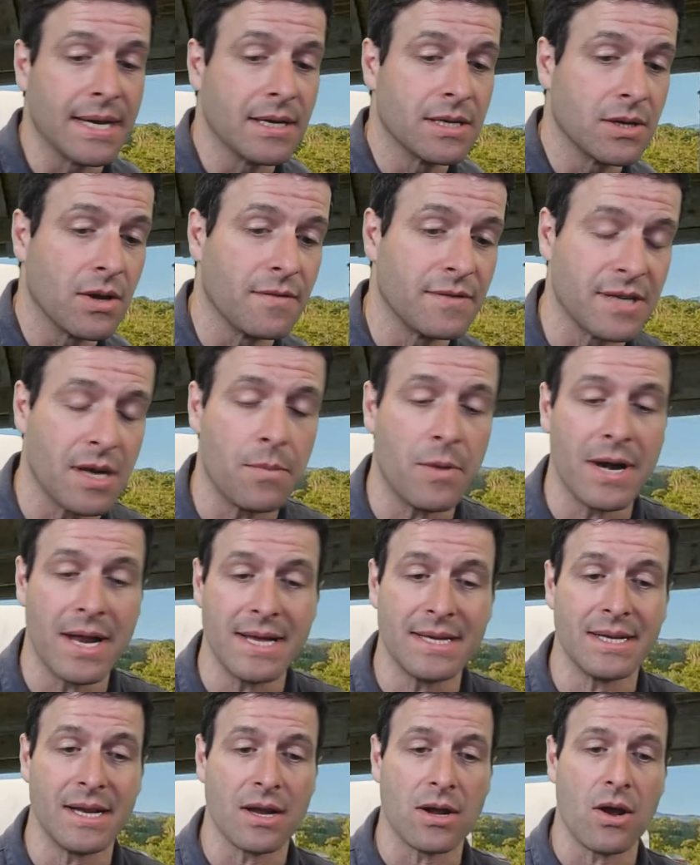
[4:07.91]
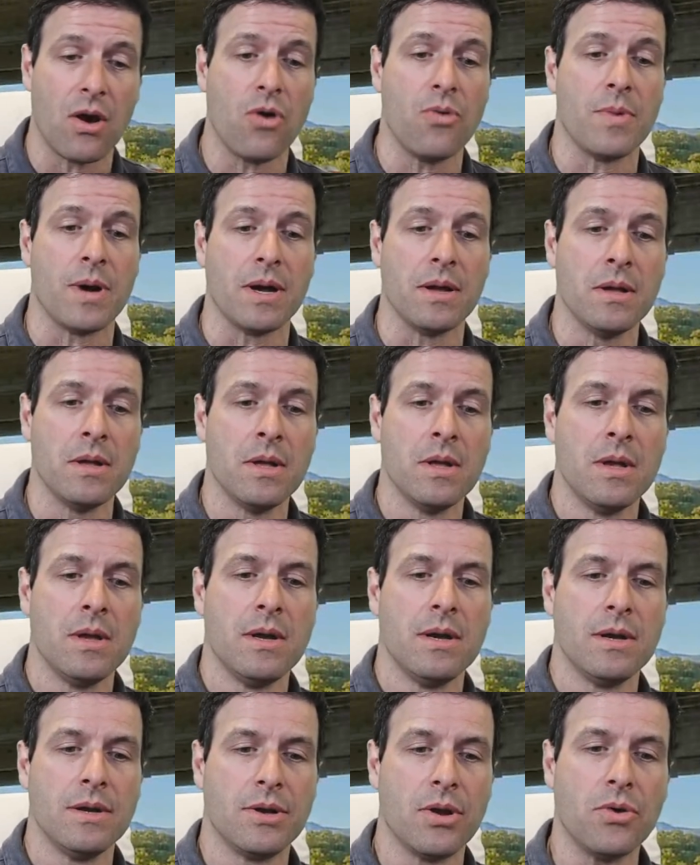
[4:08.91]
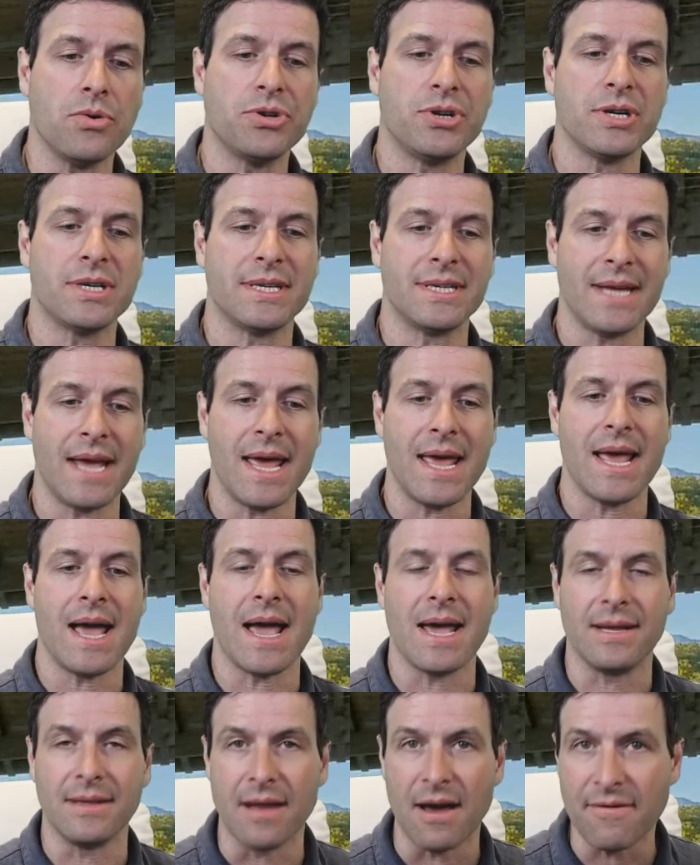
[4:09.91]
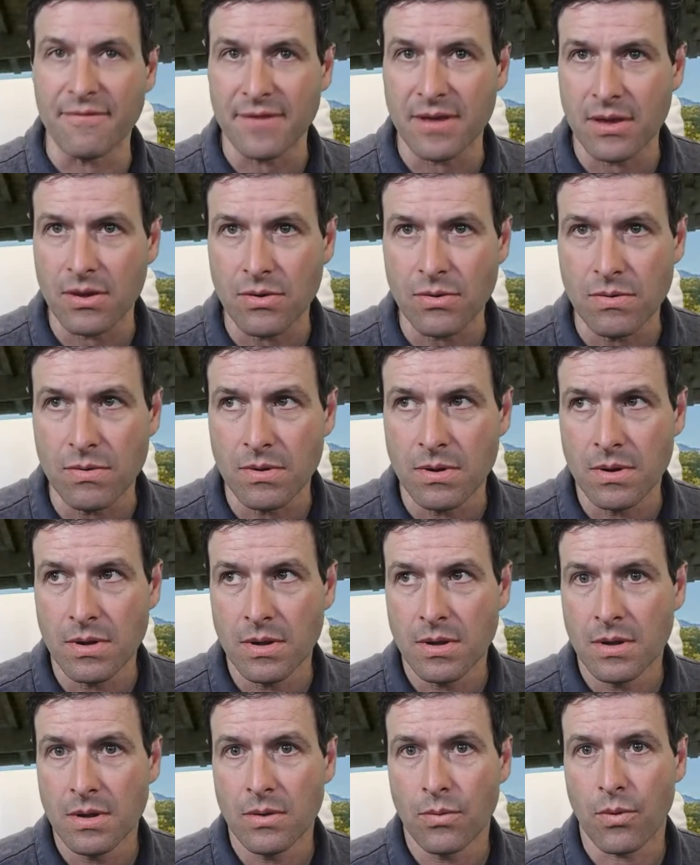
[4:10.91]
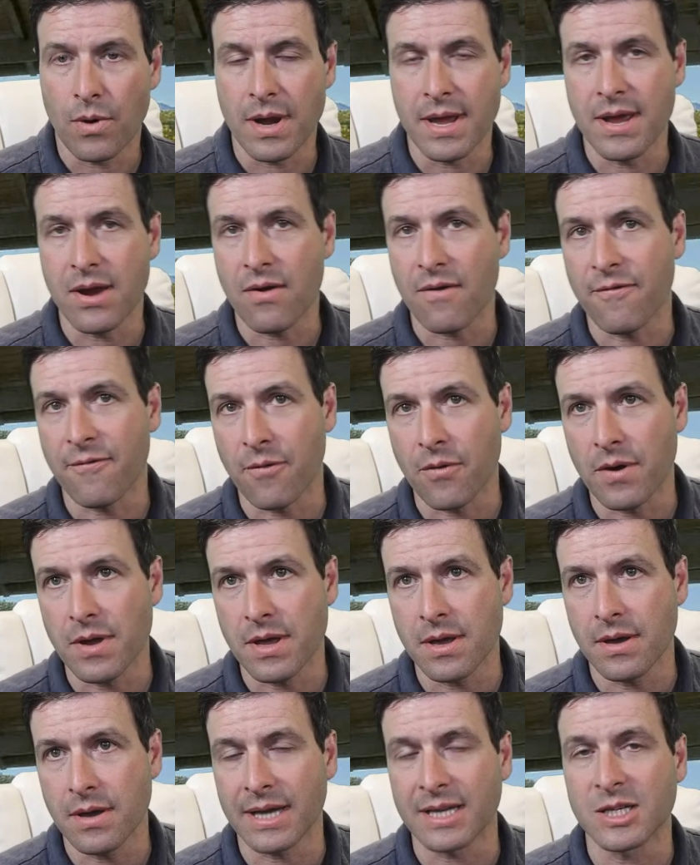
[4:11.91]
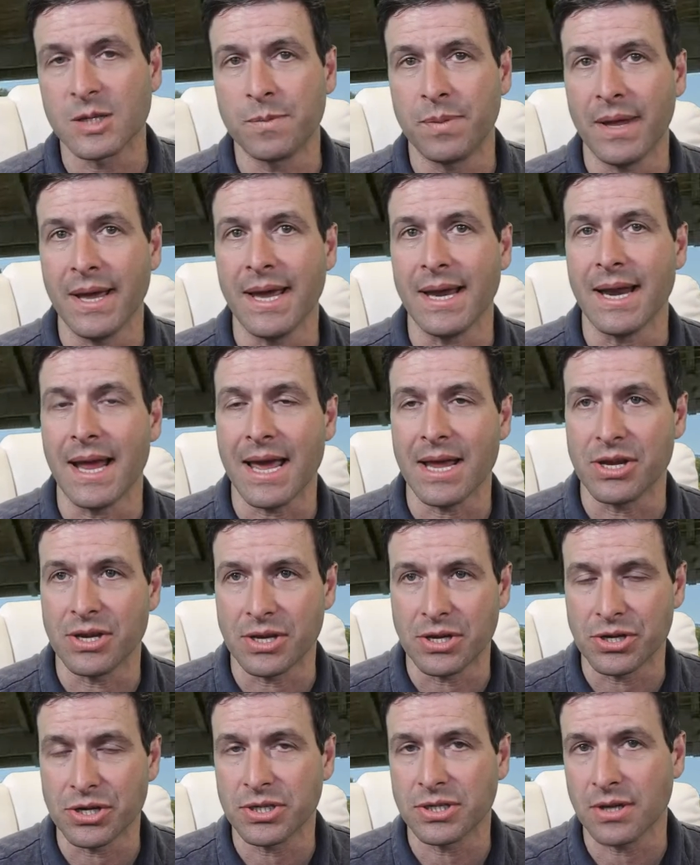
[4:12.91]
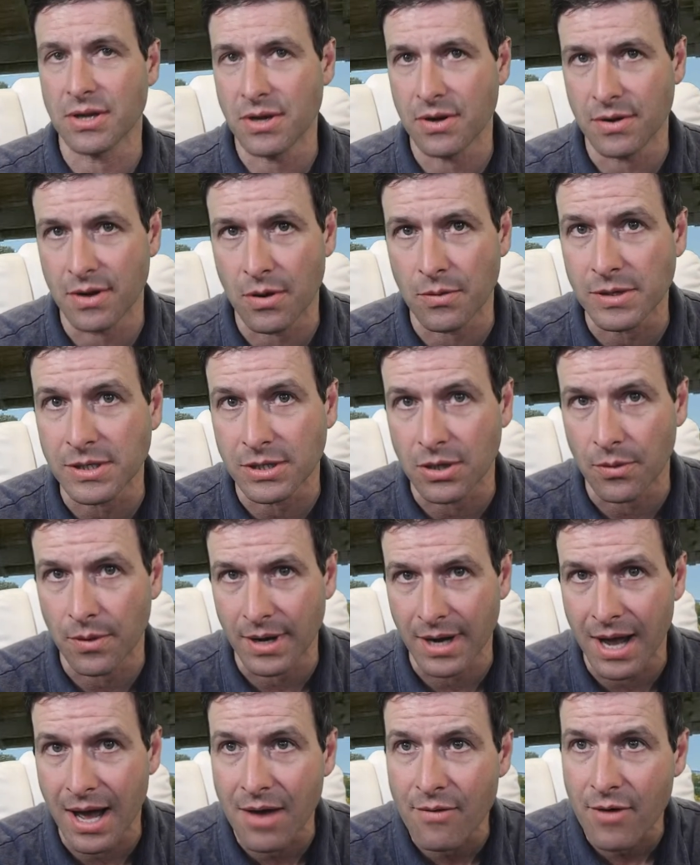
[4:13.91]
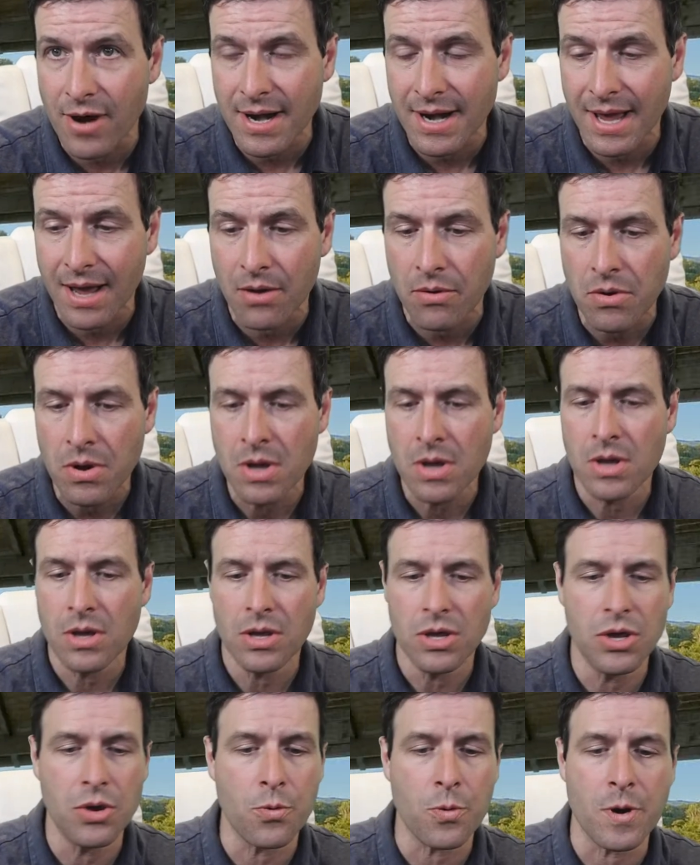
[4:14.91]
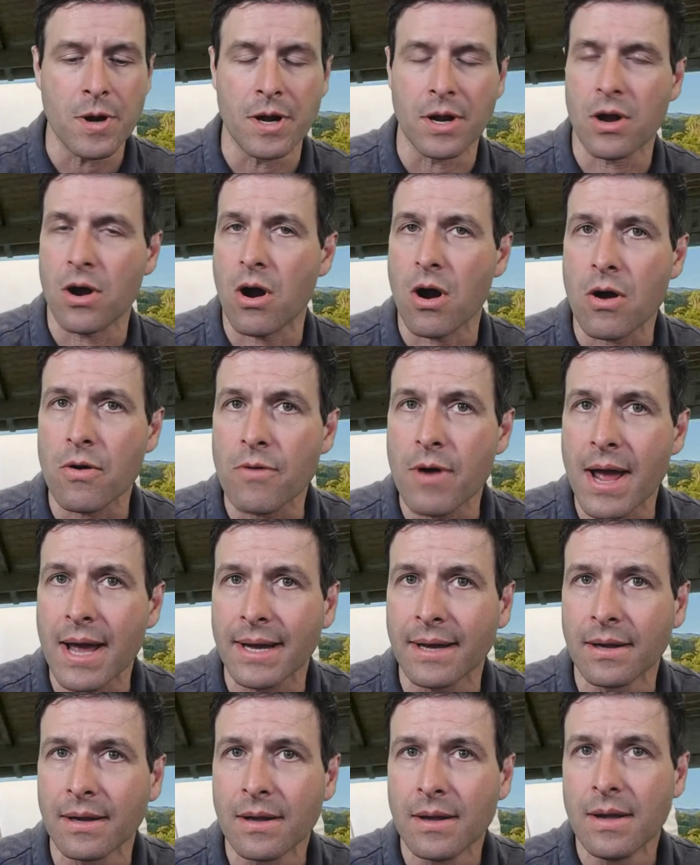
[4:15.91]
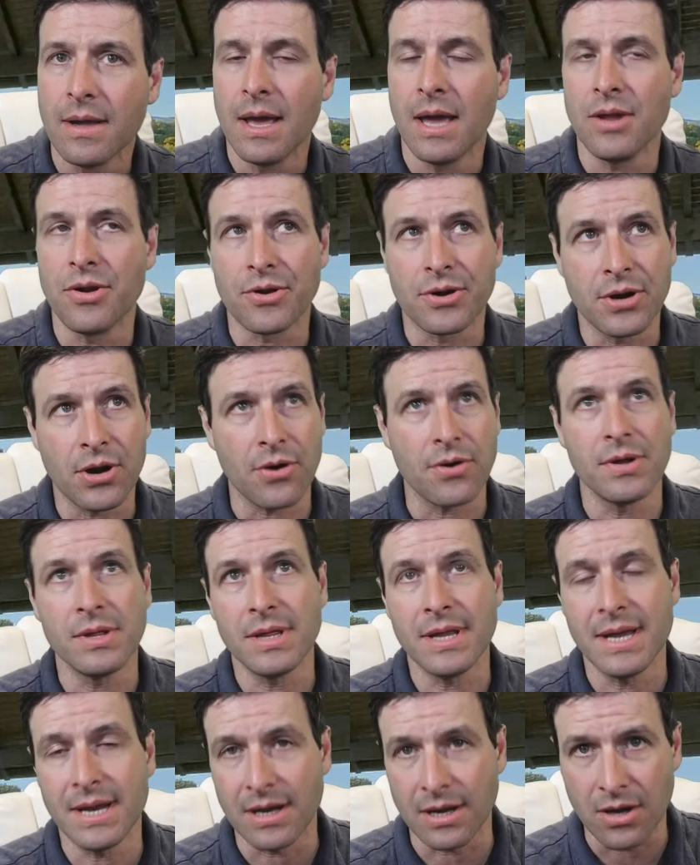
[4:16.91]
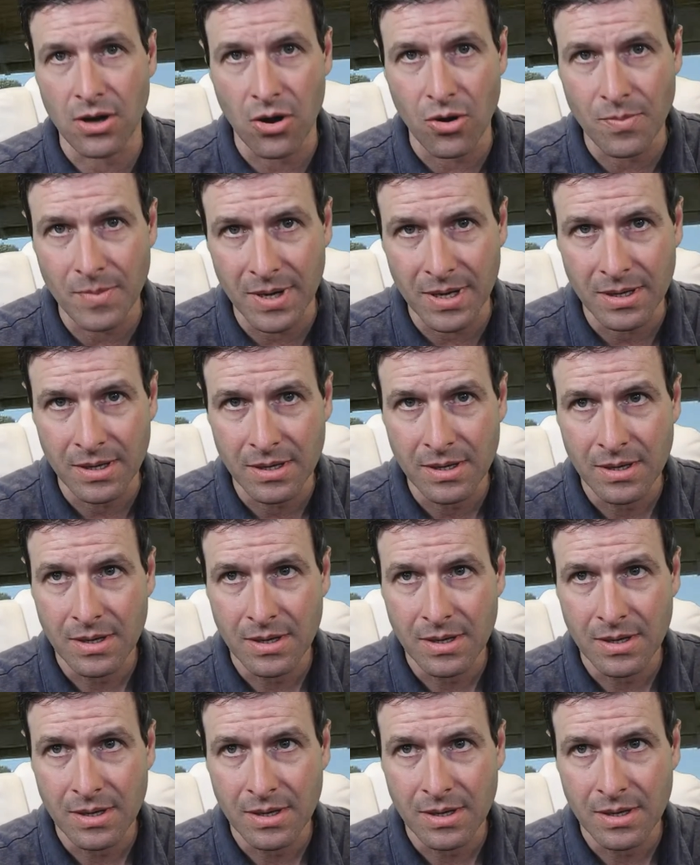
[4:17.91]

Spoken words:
So if someone is in a coma, don't just say, I love you, we're here for you. Explain, hey, just so you know what's going on right now, you were in a car wreck and you're currently in a coma.